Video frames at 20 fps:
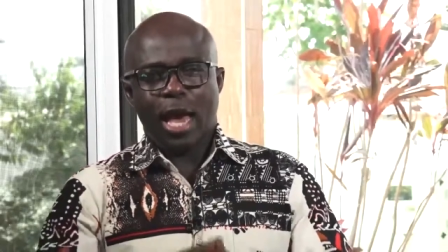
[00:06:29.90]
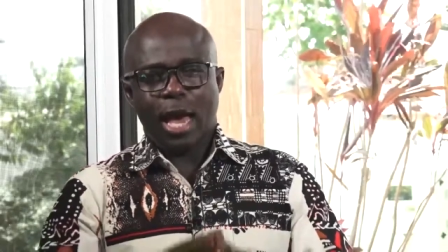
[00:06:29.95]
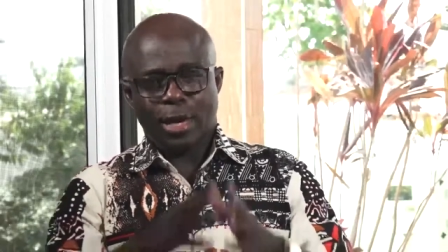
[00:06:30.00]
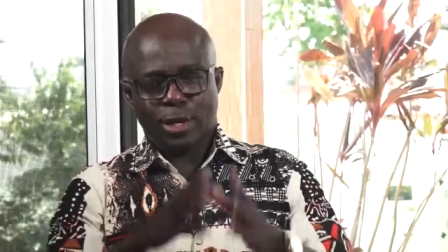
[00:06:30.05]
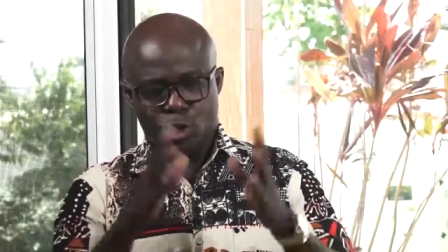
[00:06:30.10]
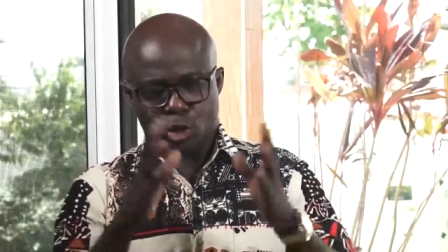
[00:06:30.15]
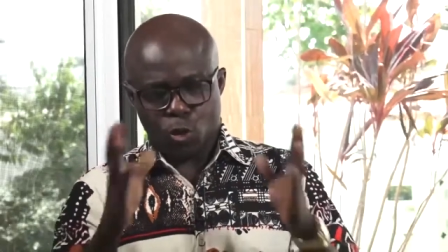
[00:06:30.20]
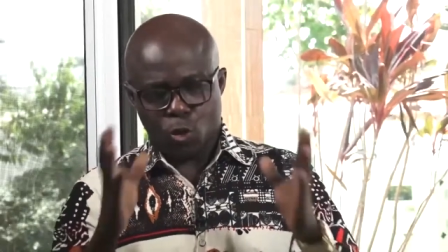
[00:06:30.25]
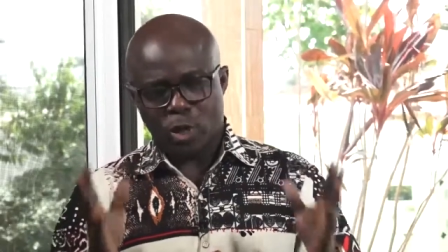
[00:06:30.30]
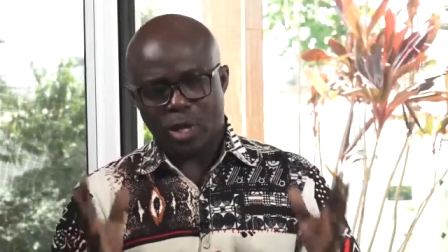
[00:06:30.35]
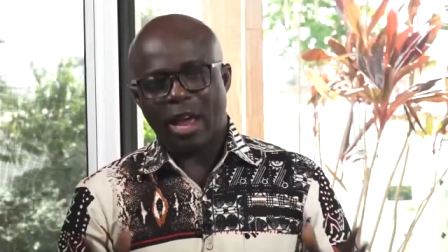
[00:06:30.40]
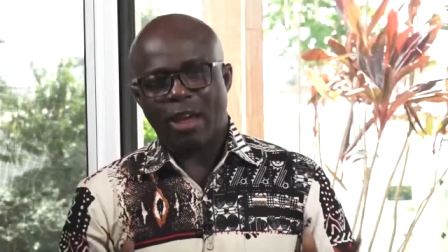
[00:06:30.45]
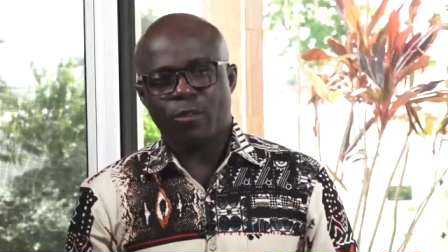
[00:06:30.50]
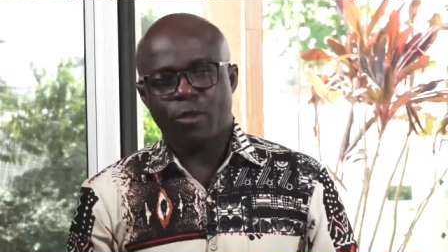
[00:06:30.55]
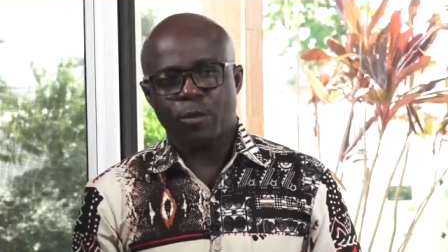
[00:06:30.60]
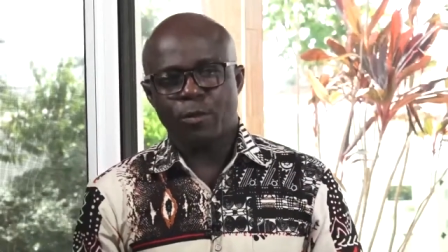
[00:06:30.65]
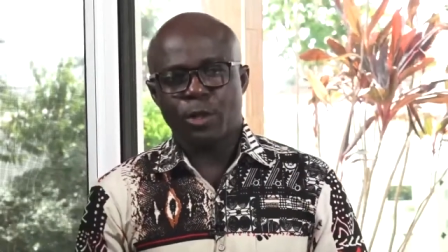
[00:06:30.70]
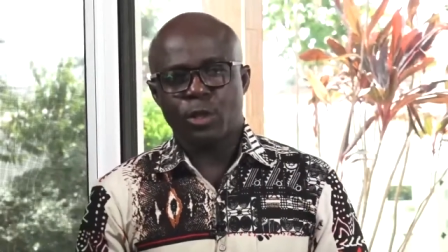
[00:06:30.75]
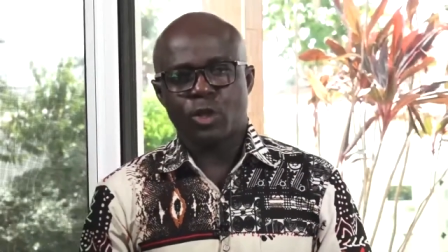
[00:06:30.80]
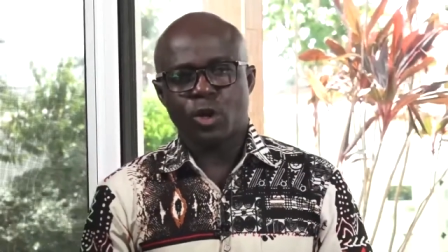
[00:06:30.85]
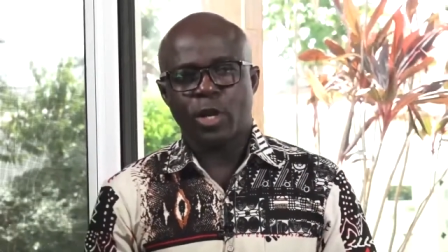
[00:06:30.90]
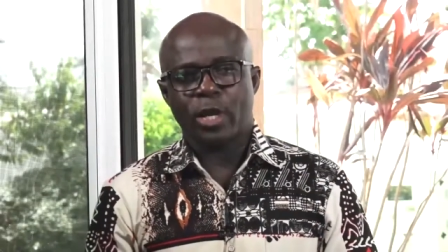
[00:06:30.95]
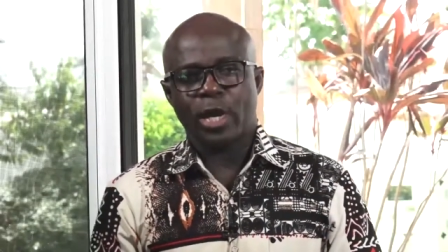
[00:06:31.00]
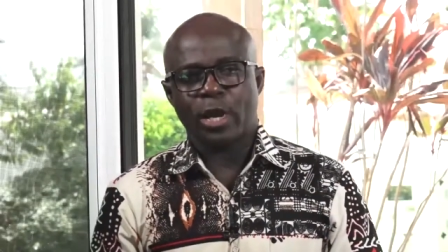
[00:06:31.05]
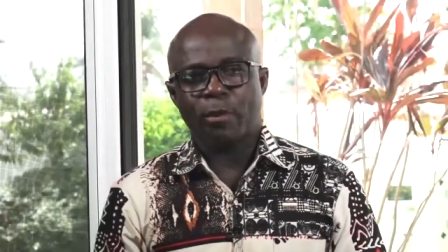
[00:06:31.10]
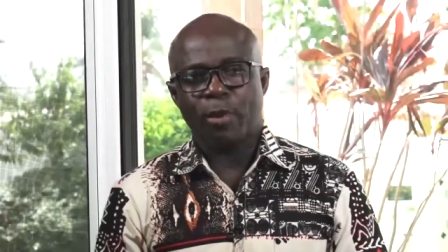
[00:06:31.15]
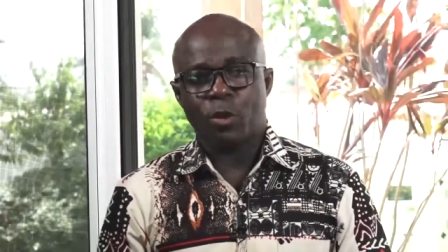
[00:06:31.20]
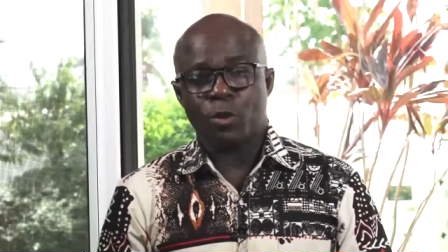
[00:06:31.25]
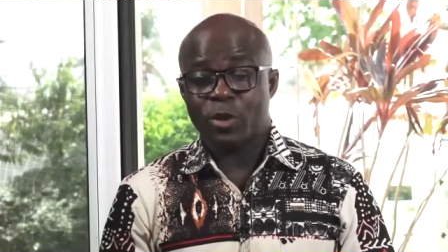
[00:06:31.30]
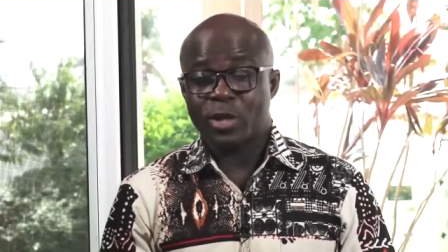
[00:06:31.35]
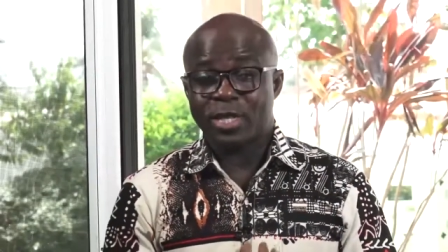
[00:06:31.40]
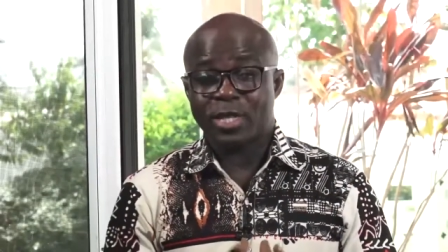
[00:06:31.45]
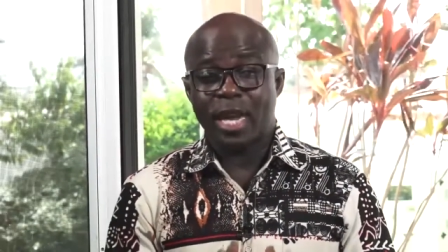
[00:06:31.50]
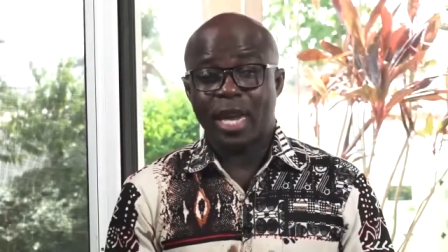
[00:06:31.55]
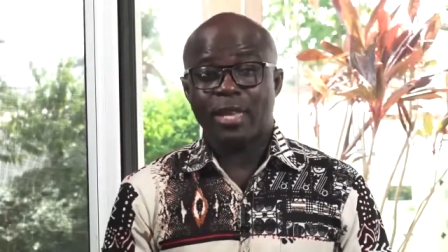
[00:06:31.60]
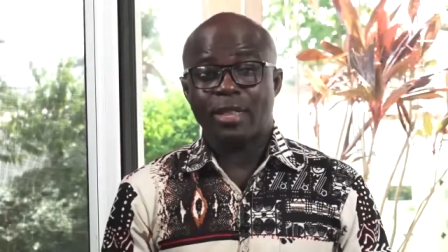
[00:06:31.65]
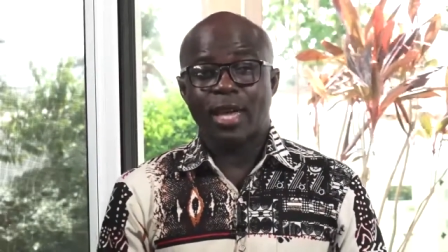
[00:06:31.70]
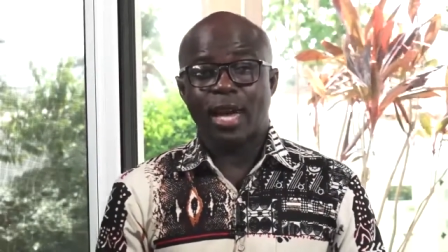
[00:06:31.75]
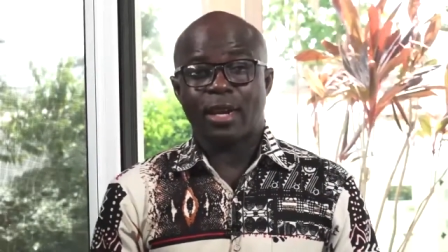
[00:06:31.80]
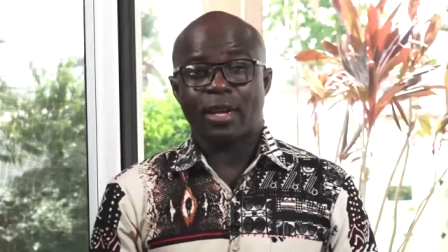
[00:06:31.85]
And so, what have we been talking about? We're
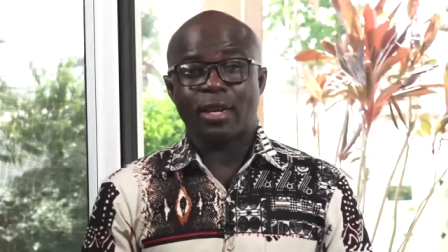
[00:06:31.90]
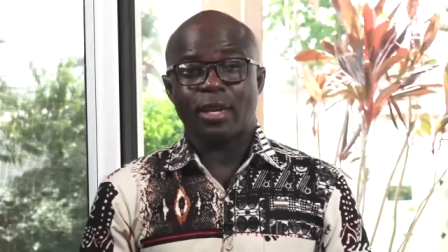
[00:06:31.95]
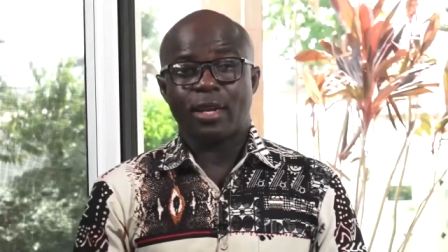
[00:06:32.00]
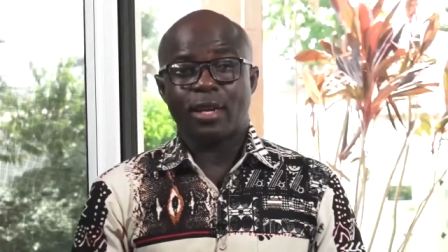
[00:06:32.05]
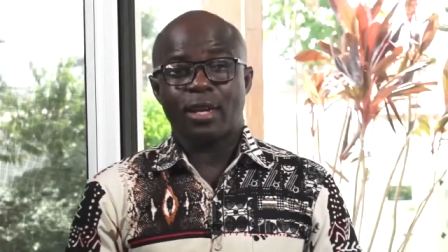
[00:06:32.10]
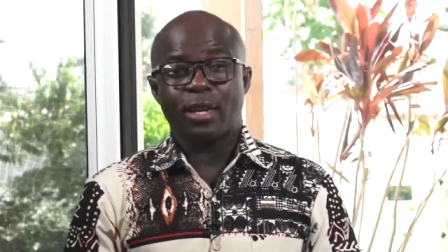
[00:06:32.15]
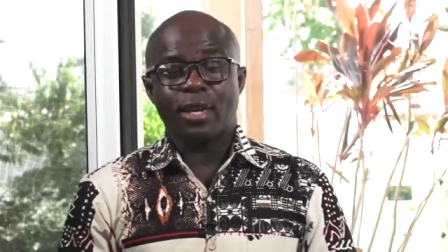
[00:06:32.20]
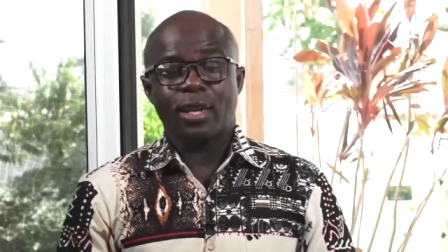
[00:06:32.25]
saying that